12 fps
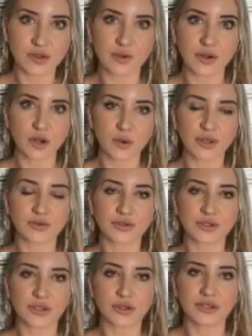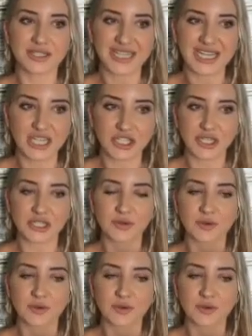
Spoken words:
You are going through certain teachings.